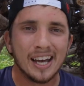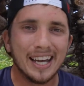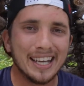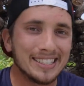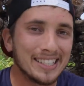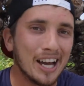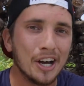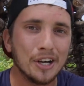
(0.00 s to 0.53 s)

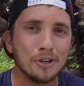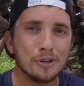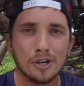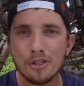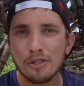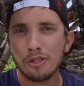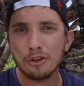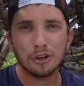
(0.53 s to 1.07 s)
is
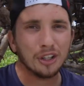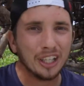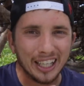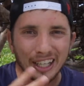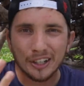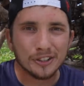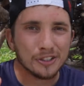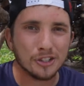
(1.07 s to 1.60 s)

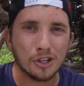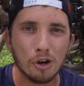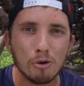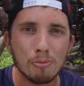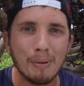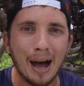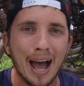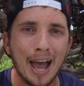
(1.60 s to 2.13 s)
130 or so
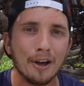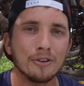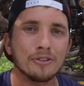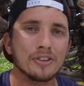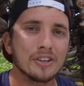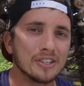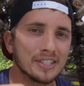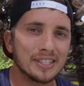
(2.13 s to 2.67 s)
miles
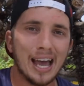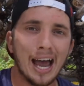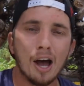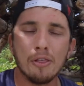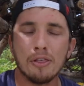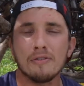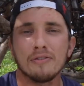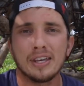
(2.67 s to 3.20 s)

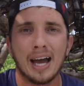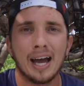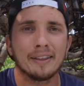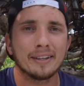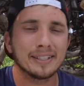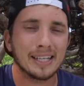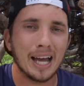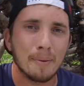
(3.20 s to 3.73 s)
south of the
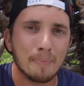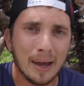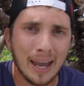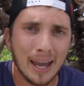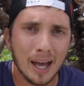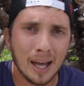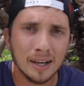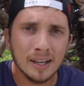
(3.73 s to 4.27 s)
island of
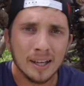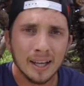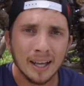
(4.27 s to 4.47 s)
Saipan.